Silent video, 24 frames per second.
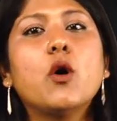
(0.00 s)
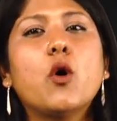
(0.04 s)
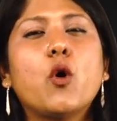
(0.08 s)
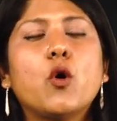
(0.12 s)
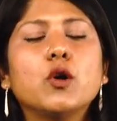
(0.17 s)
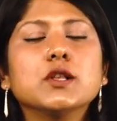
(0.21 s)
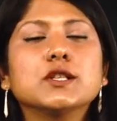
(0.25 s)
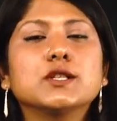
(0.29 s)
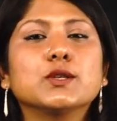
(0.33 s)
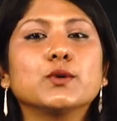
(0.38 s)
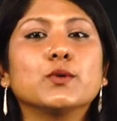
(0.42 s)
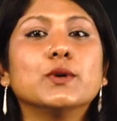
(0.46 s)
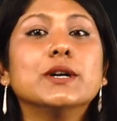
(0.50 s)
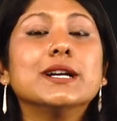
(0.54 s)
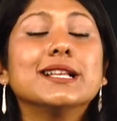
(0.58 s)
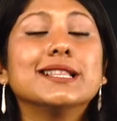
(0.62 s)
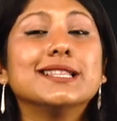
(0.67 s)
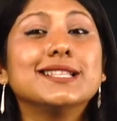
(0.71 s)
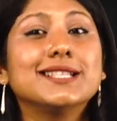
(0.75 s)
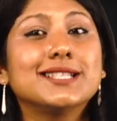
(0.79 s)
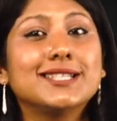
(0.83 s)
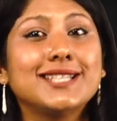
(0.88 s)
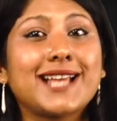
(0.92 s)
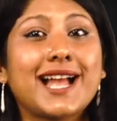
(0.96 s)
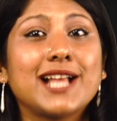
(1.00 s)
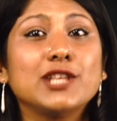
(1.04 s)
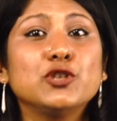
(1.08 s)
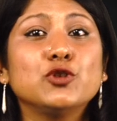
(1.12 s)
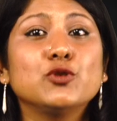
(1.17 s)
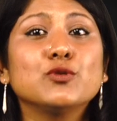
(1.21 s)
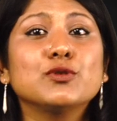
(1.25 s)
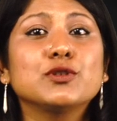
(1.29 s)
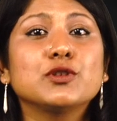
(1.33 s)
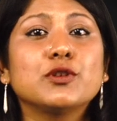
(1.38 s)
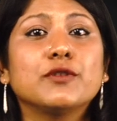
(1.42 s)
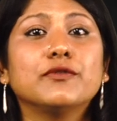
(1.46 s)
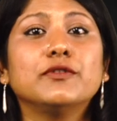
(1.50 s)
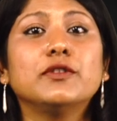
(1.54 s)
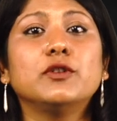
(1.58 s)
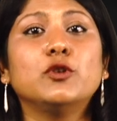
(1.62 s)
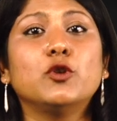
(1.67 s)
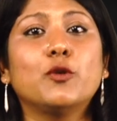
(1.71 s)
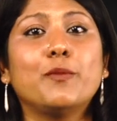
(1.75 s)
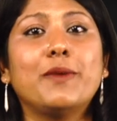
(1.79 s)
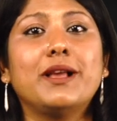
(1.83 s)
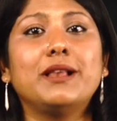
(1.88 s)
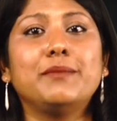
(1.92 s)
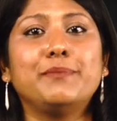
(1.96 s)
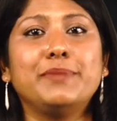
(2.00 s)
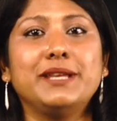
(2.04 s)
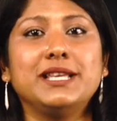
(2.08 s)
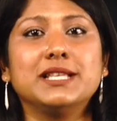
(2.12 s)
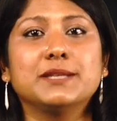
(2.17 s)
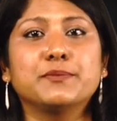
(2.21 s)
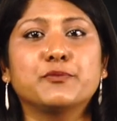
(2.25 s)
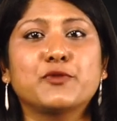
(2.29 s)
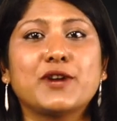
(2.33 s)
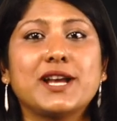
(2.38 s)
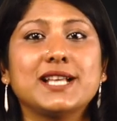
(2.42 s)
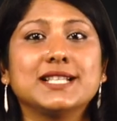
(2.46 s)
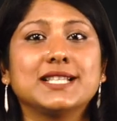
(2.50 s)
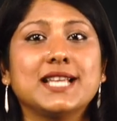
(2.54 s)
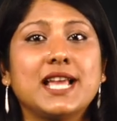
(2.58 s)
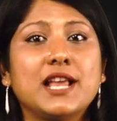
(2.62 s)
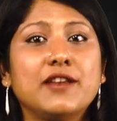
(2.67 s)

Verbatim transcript: Also, the statutes of the Nobel Peace Prize